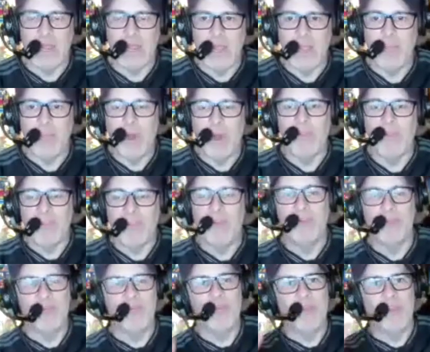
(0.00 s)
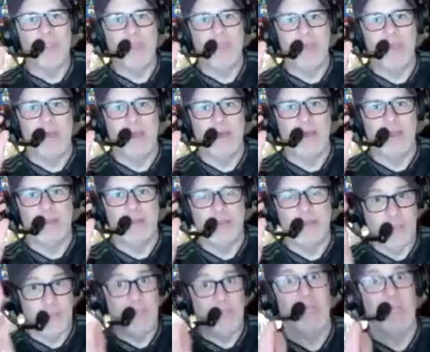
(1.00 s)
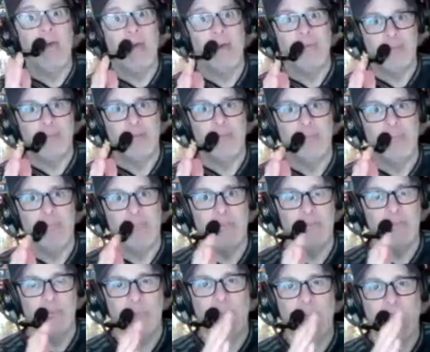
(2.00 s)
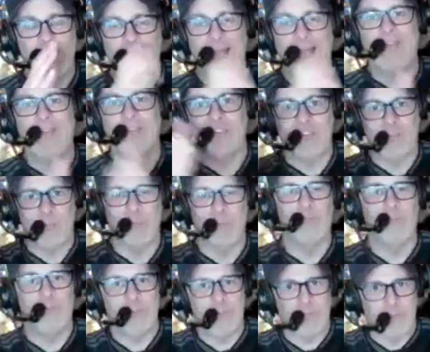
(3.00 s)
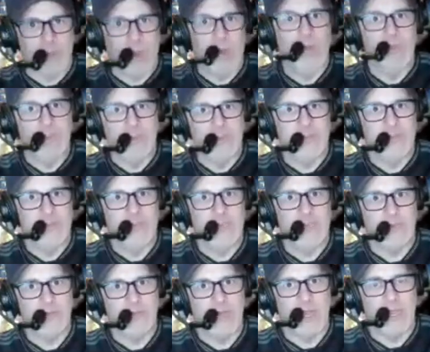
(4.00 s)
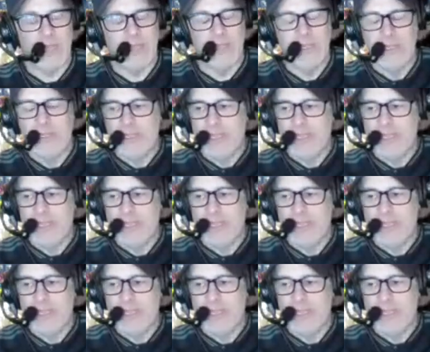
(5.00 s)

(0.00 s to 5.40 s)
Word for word: I bought those for uh, TPF because we got classics, wizards, all these things, right?